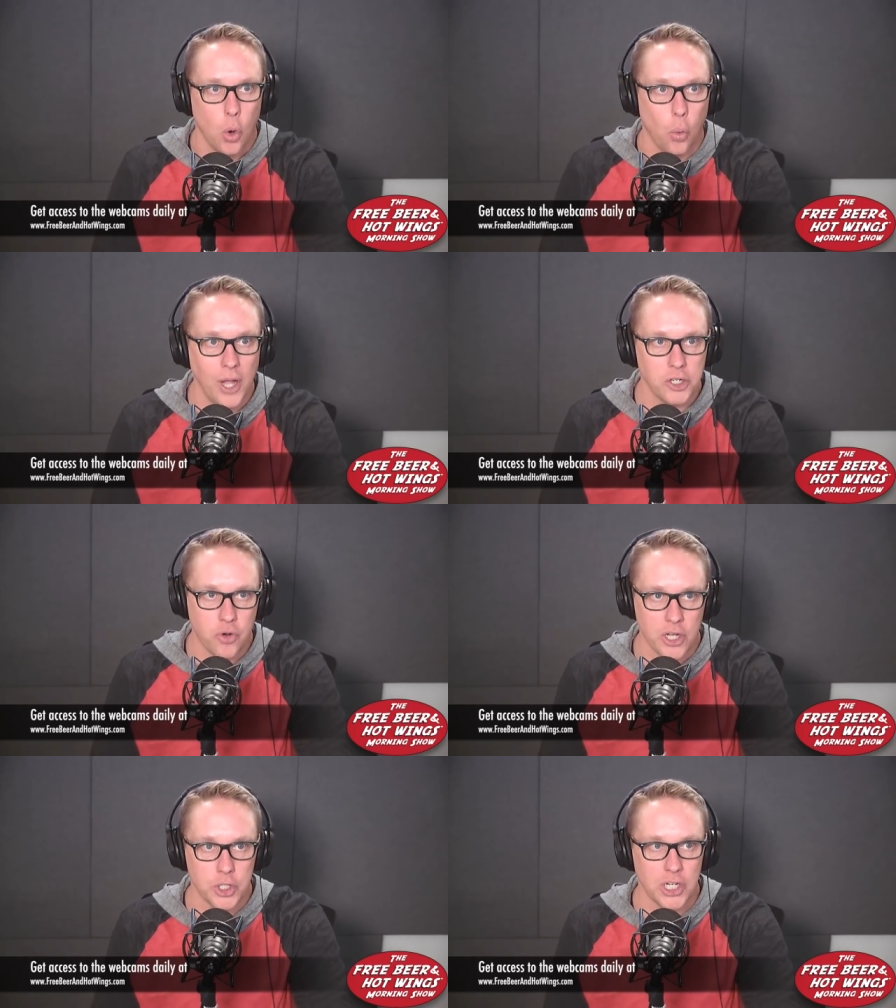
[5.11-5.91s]
what
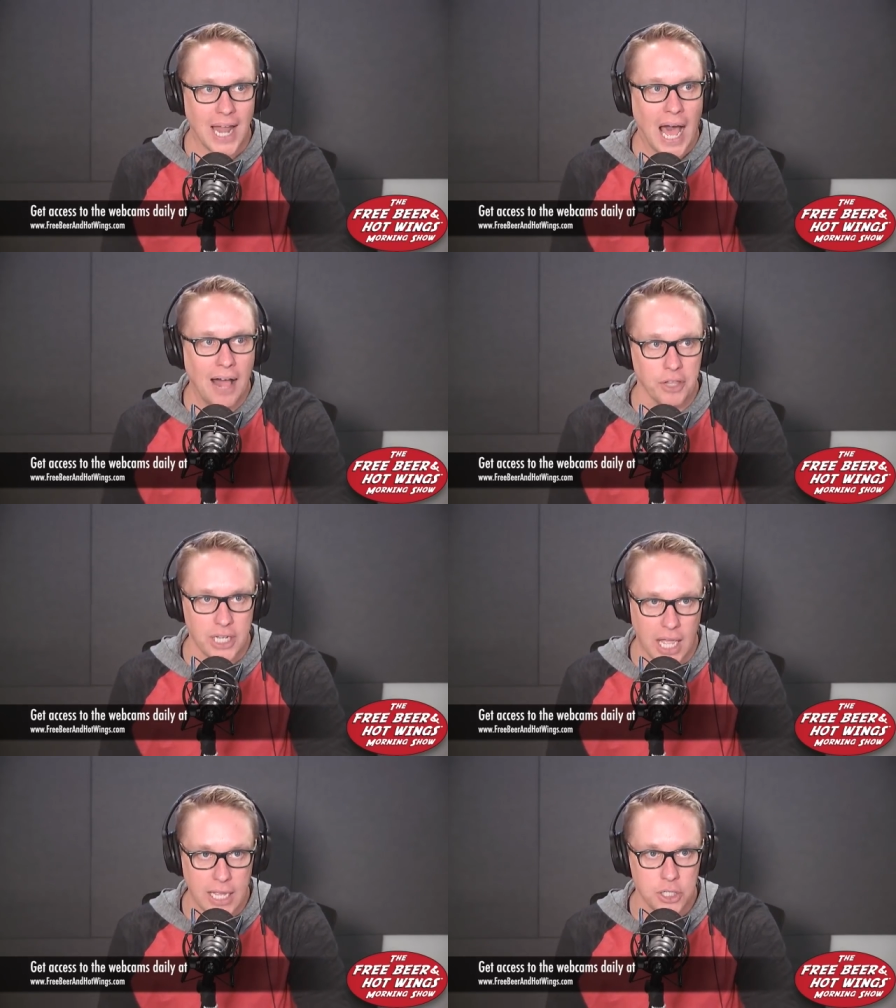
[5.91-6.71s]
Christian
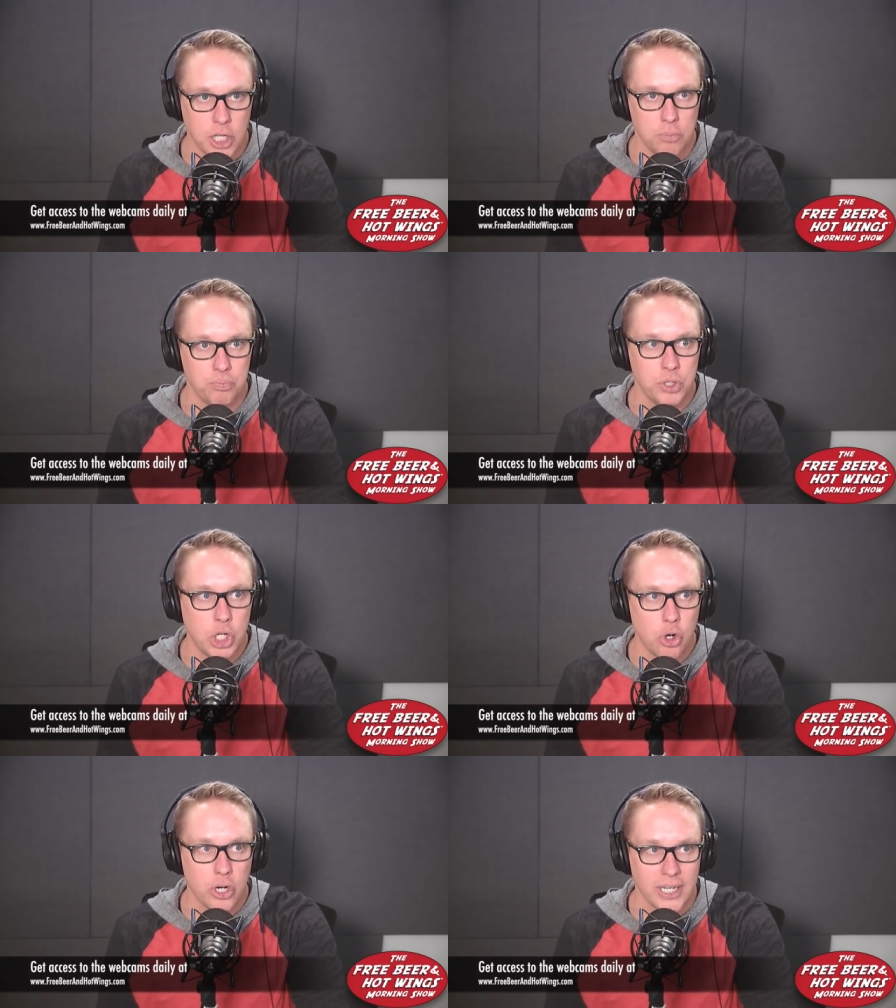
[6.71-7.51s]
holiday did
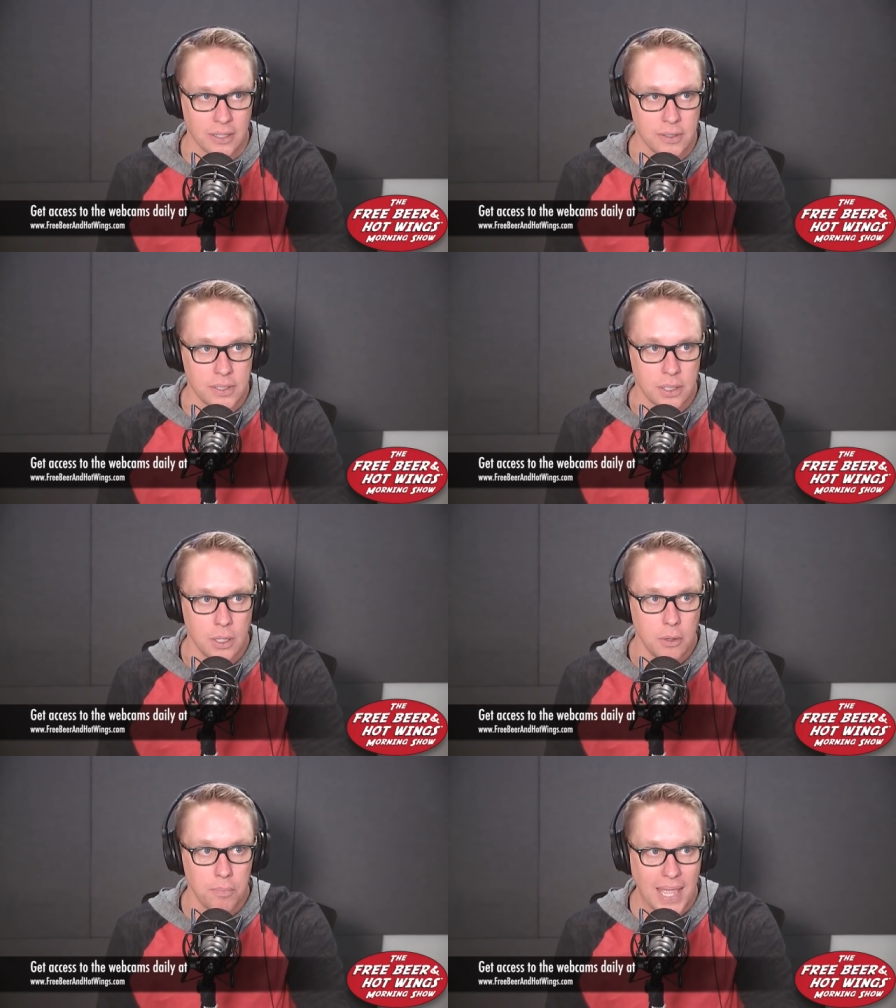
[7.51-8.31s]
Puritans
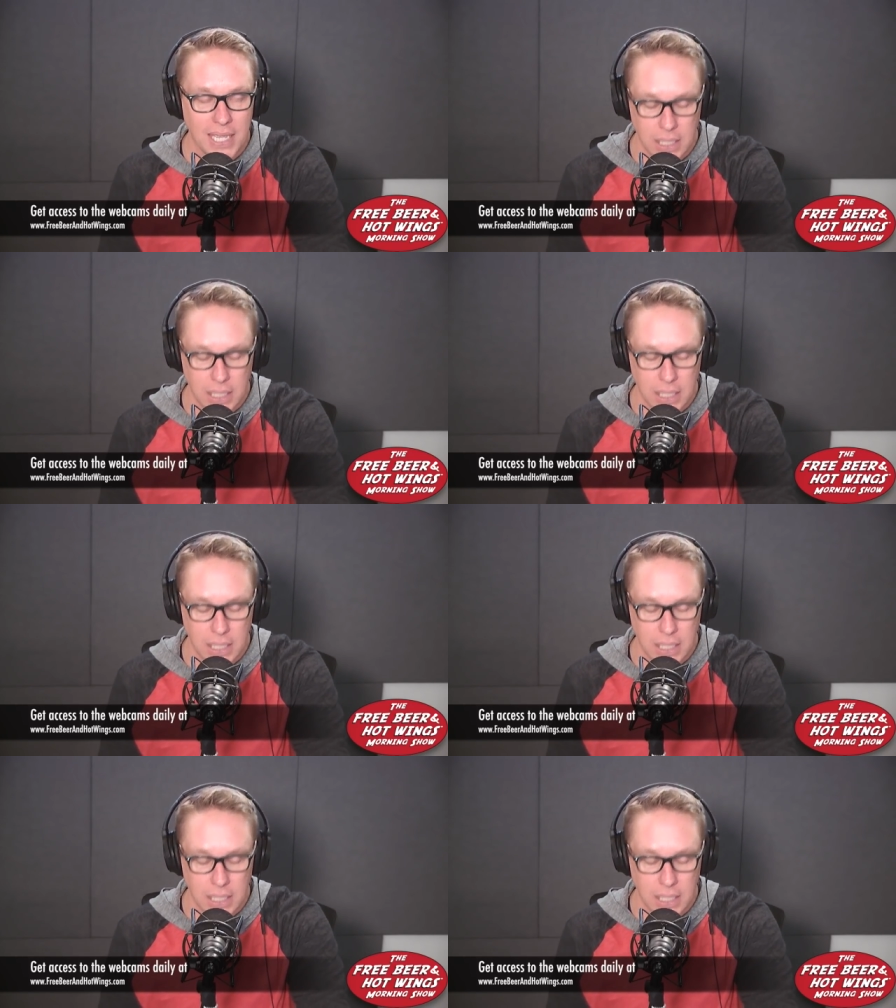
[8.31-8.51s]
make